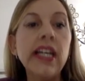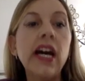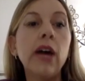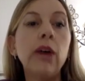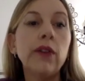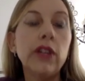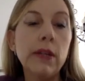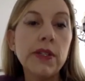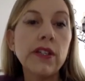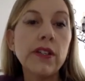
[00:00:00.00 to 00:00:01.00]
however
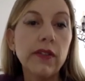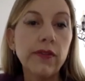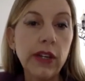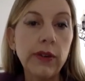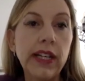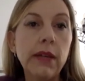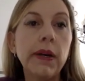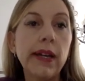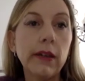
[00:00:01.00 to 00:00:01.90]
limited frequently by